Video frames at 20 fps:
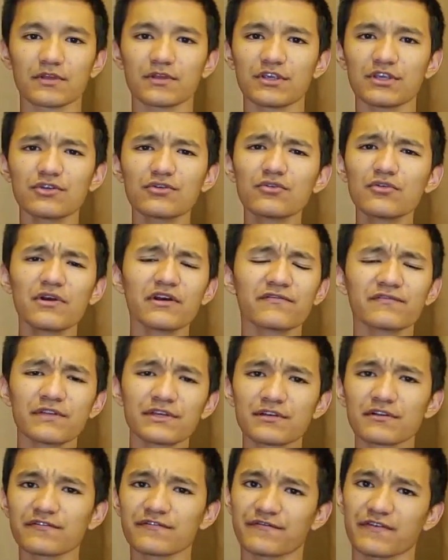You of
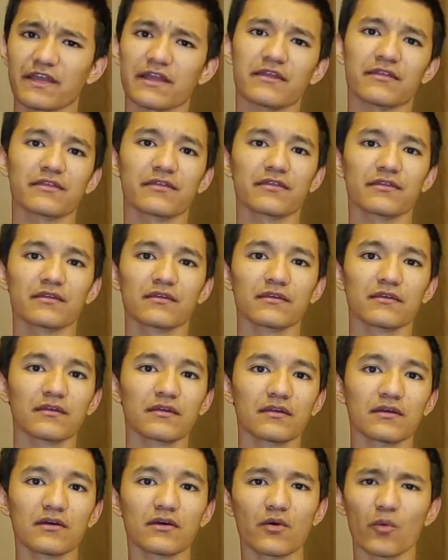little faith,
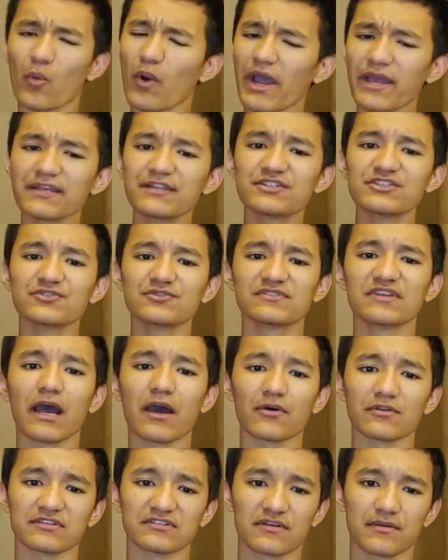why did you
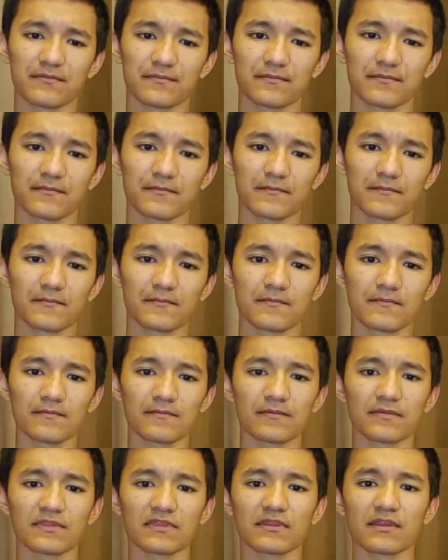doubt?
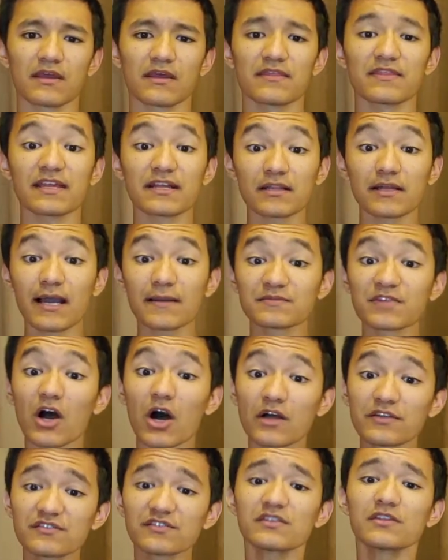They climbed
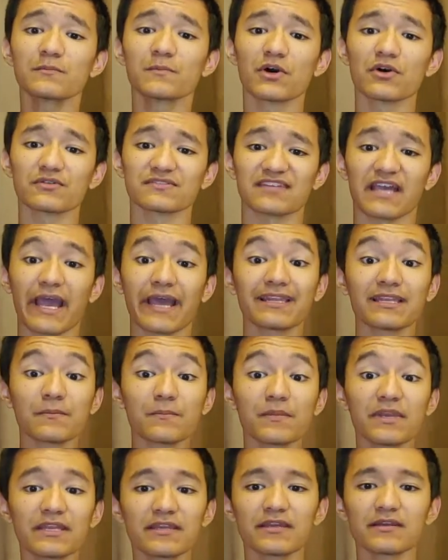onto the boat, and
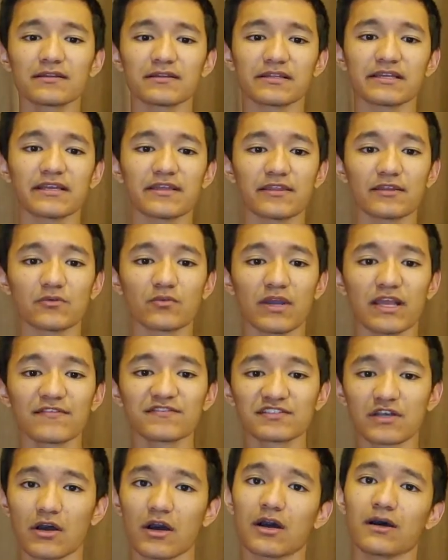immediately the
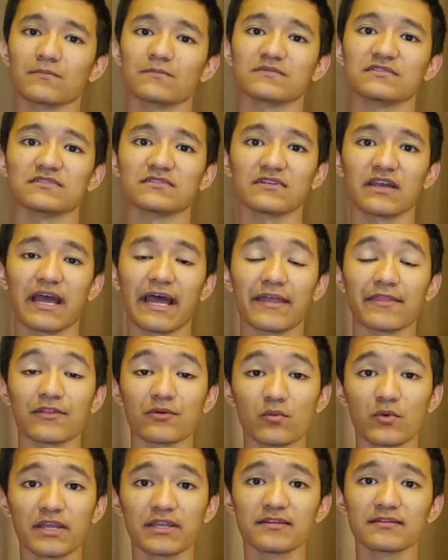waves calmed and
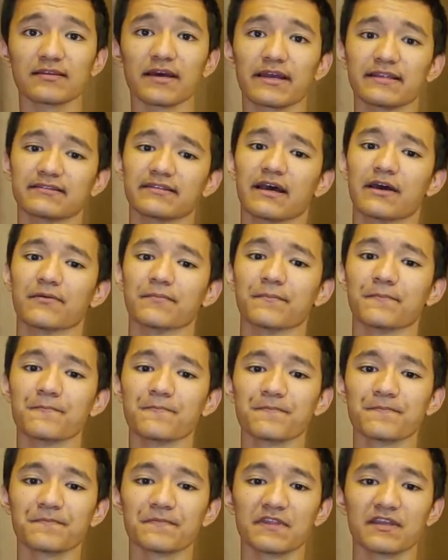the wind died down.
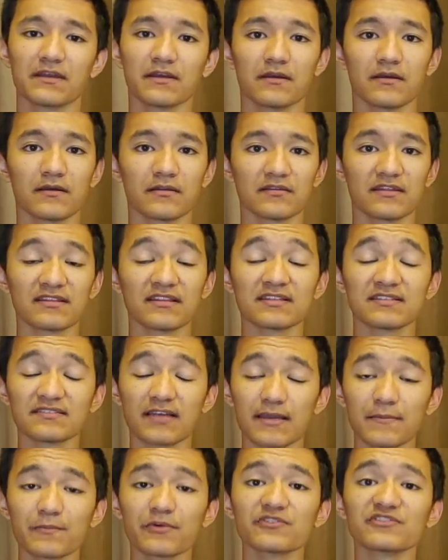The
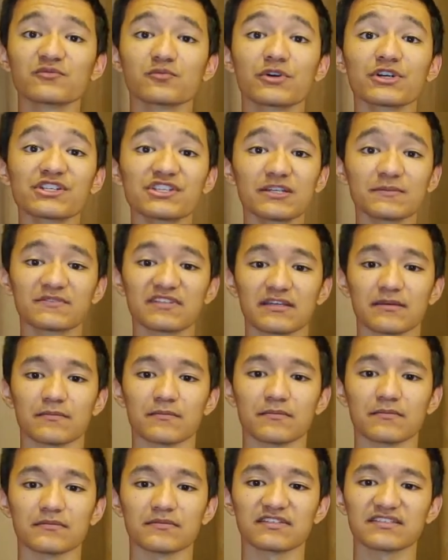disciples worshipped
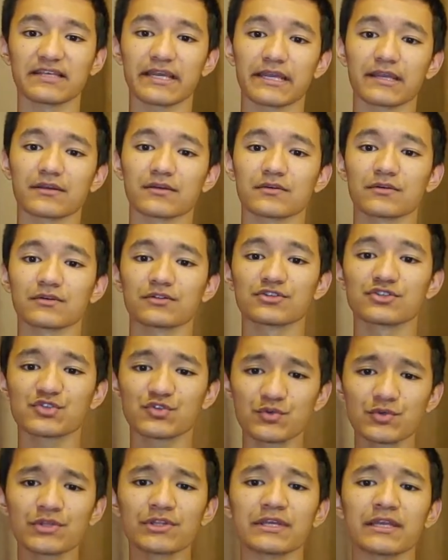him, saying,
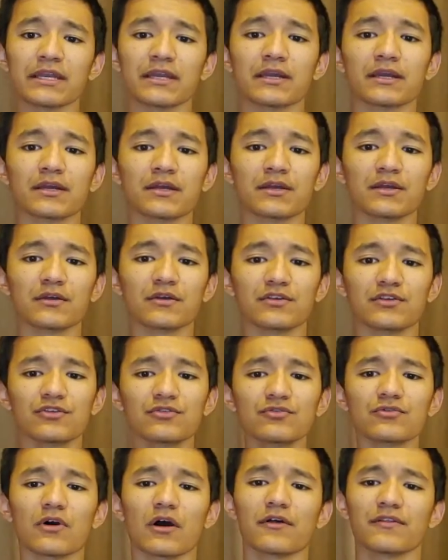Truly,
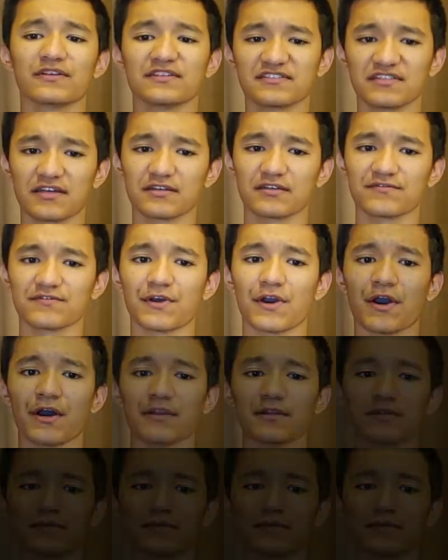you are the Son of God.